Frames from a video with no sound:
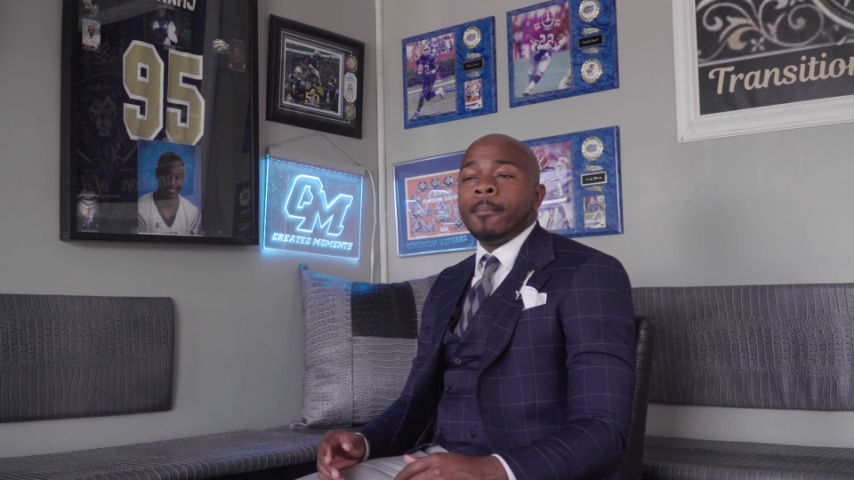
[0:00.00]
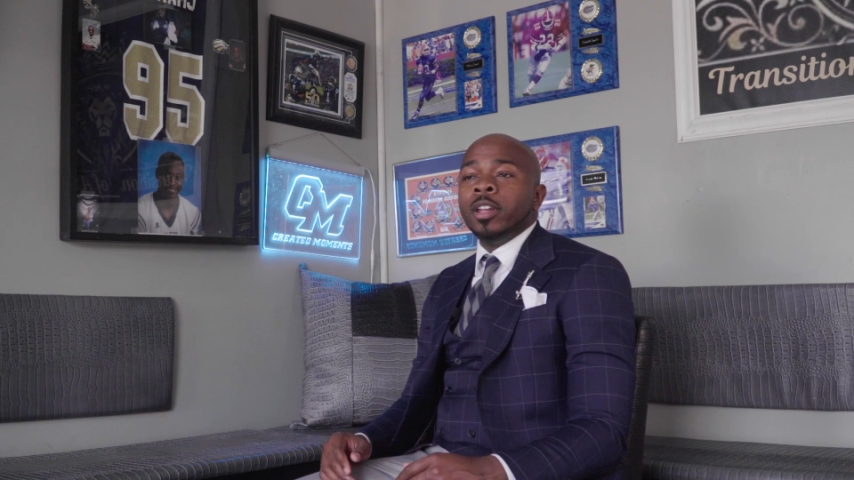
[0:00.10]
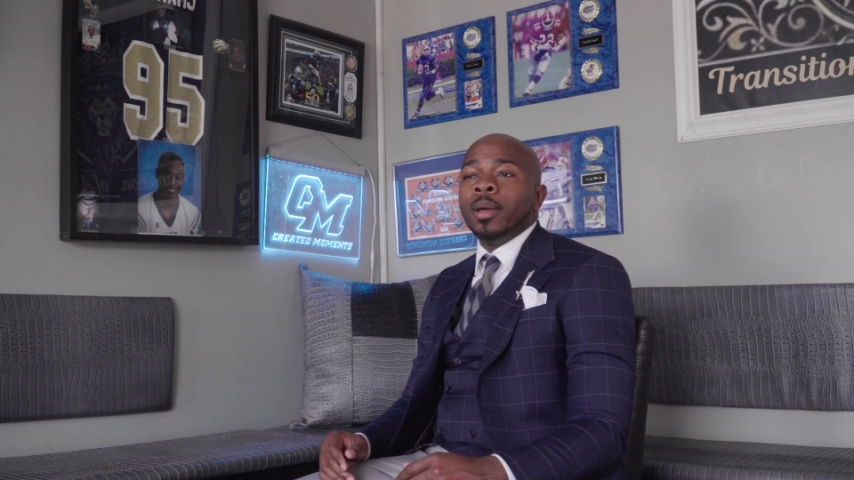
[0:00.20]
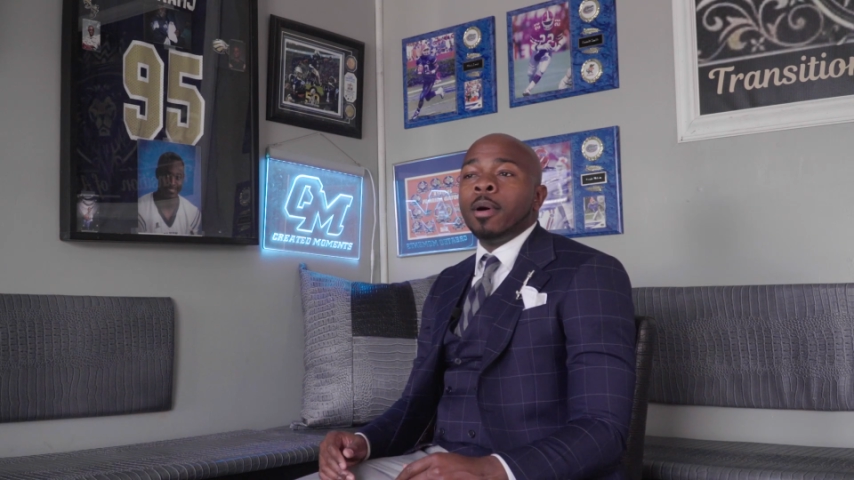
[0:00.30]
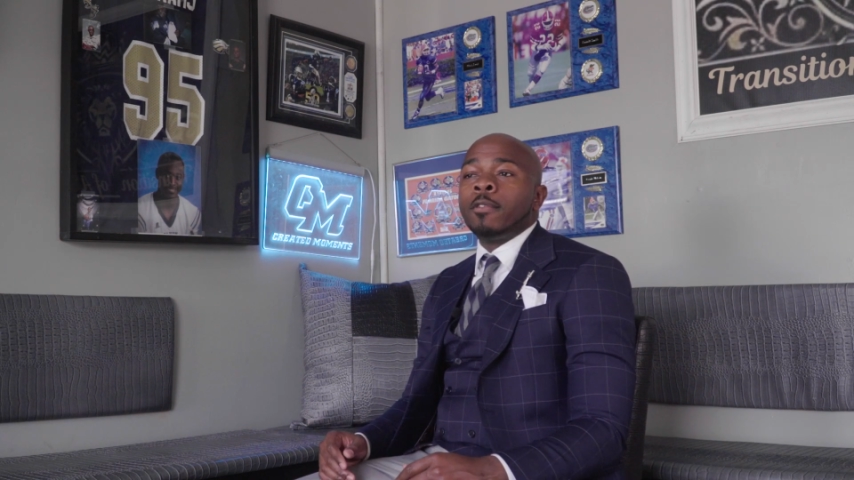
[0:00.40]

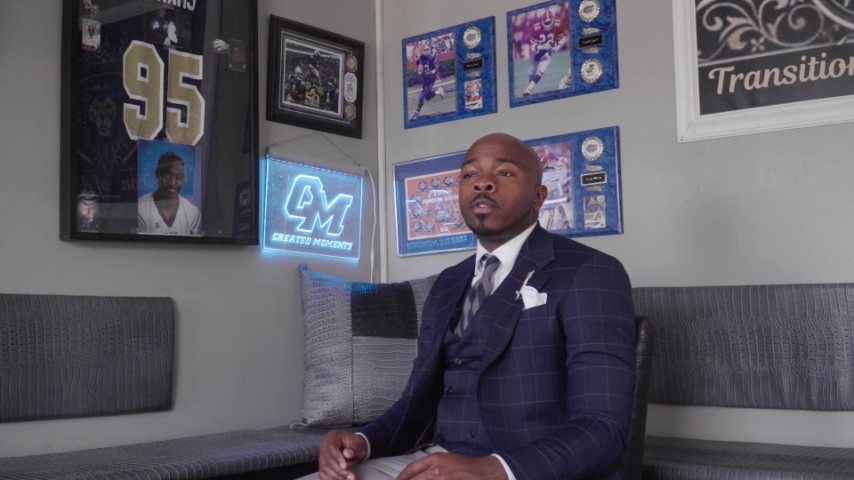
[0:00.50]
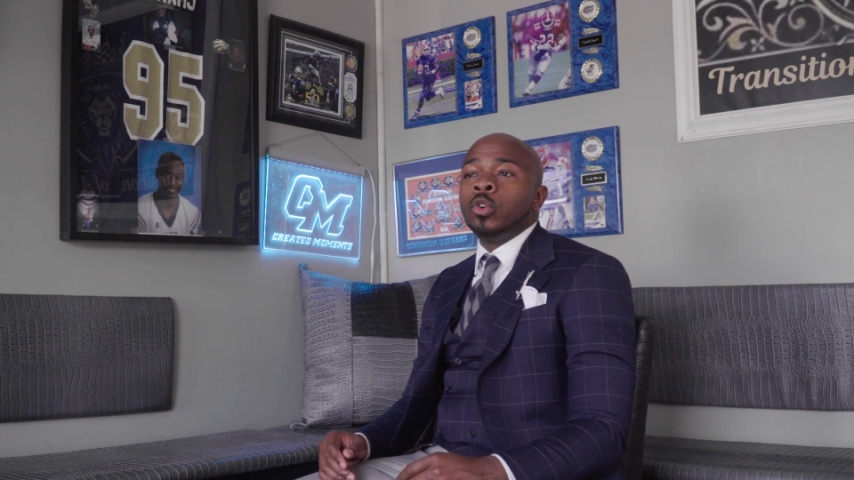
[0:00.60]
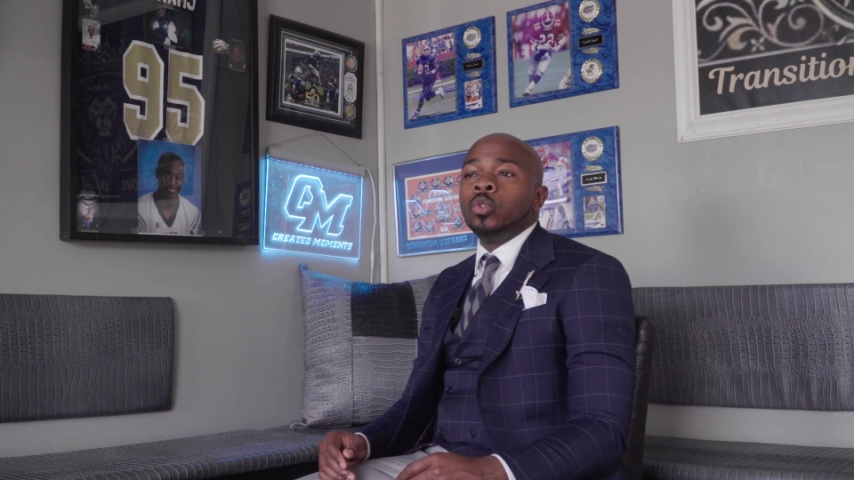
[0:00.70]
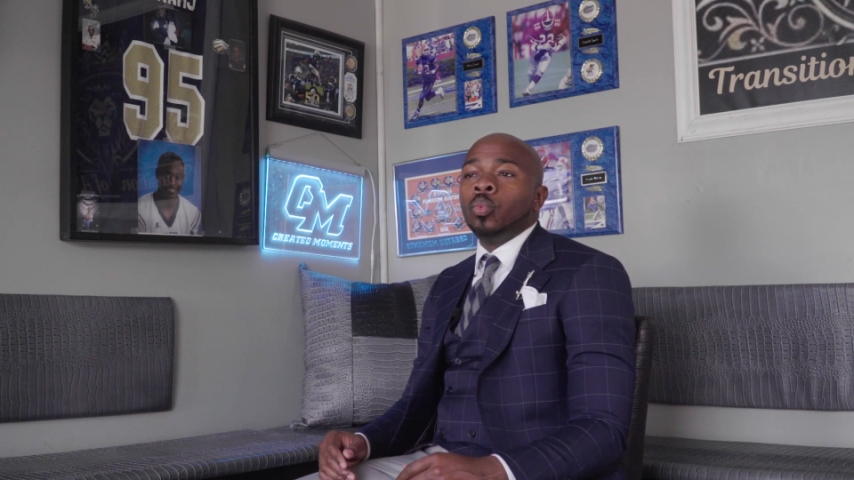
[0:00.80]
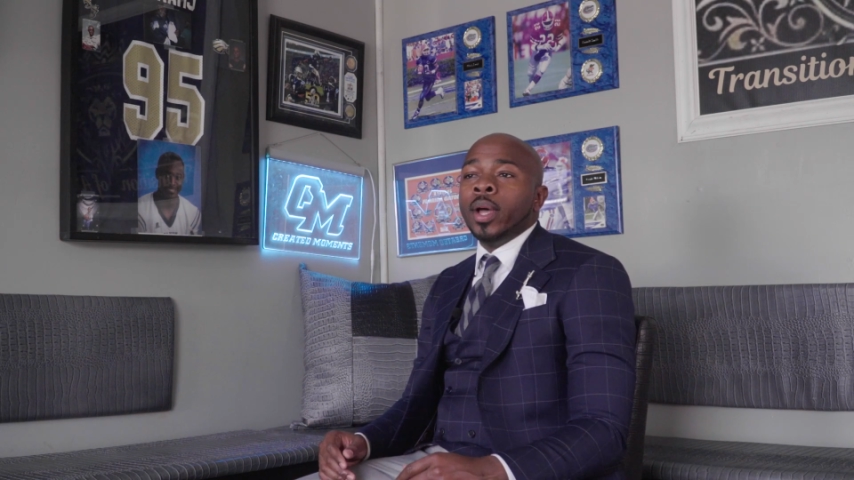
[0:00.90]
And then my
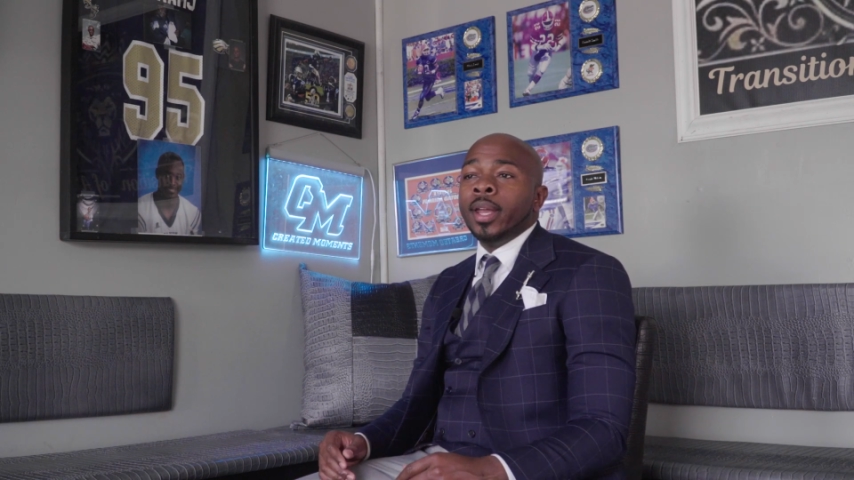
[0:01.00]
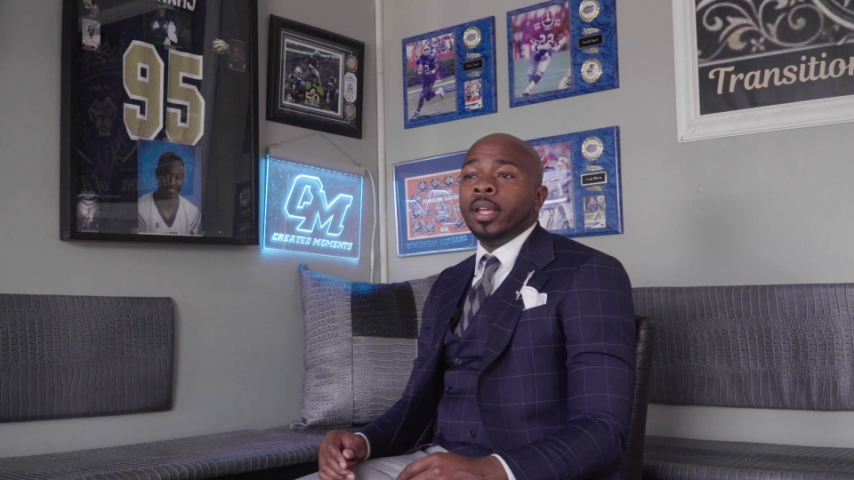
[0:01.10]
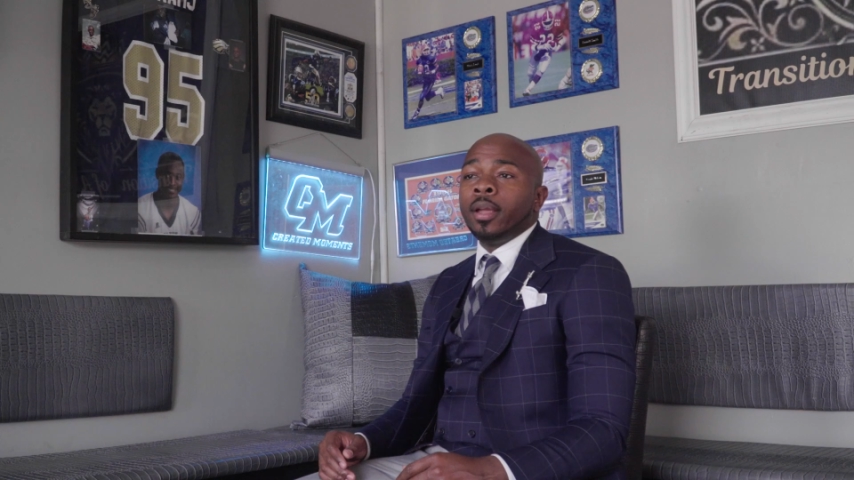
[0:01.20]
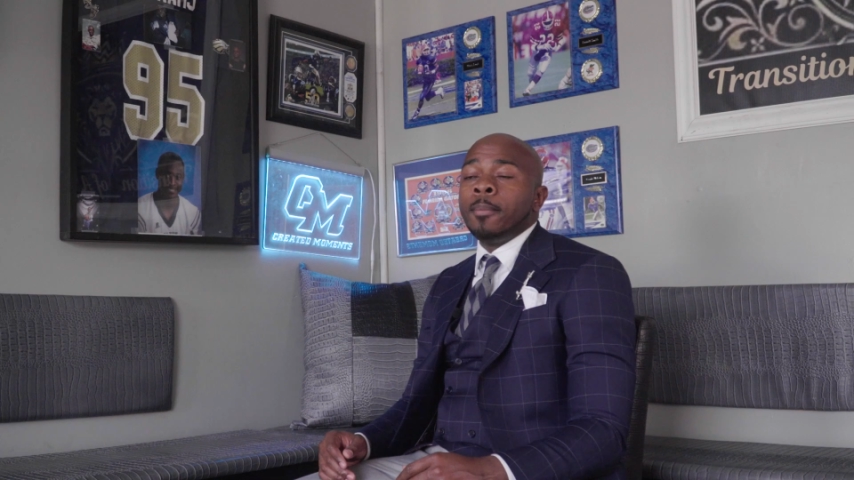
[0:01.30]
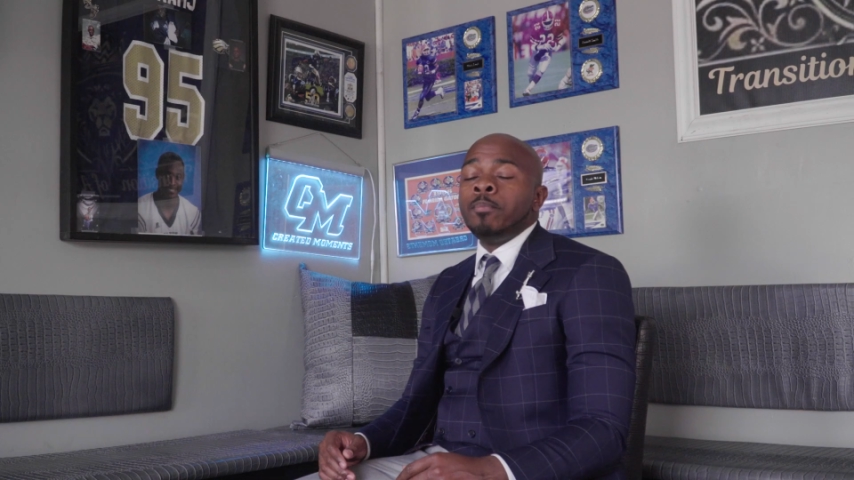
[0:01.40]
first
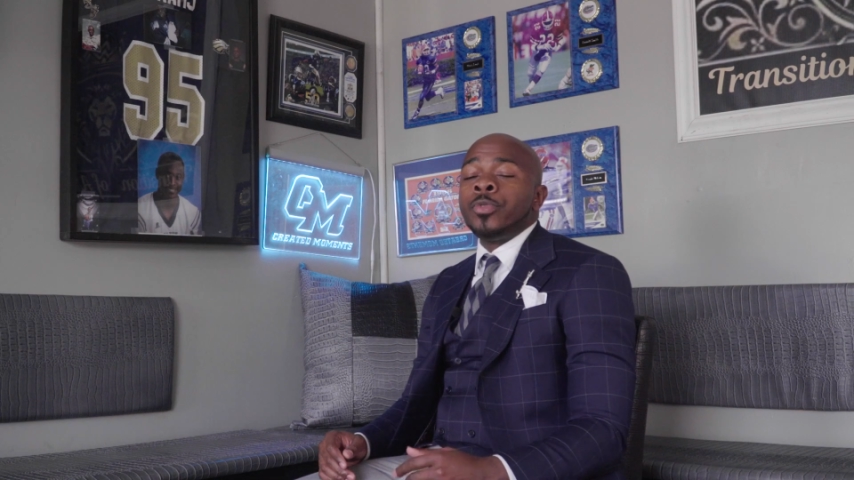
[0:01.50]
wedding